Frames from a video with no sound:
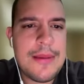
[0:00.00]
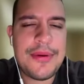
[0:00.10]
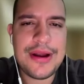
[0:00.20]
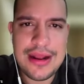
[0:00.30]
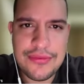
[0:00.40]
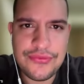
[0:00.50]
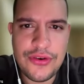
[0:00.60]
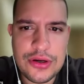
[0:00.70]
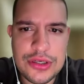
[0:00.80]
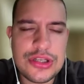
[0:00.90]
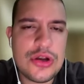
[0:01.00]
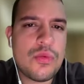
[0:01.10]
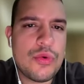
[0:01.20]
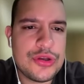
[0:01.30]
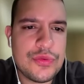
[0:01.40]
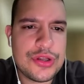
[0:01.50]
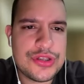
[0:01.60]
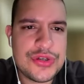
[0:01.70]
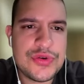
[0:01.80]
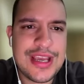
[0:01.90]
But at first, what you want to
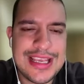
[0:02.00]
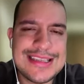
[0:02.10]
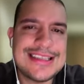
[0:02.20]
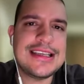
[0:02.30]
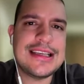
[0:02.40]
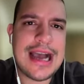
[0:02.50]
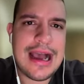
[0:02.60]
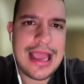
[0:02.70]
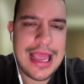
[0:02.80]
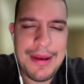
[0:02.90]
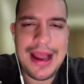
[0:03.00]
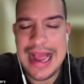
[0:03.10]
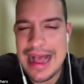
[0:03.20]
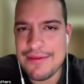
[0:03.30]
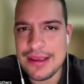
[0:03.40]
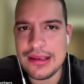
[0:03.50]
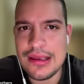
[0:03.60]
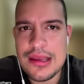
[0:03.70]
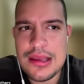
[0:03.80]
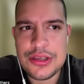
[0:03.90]
do is see, am I
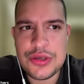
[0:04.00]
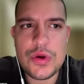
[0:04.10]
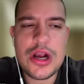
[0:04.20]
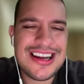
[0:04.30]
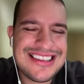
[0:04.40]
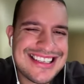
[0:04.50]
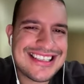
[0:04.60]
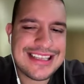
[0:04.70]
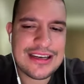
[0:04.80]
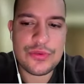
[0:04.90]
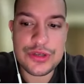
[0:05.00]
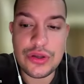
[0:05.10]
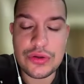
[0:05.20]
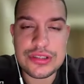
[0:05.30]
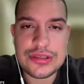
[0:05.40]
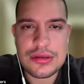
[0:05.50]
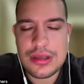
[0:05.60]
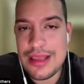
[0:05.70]
having, you know, consistent results?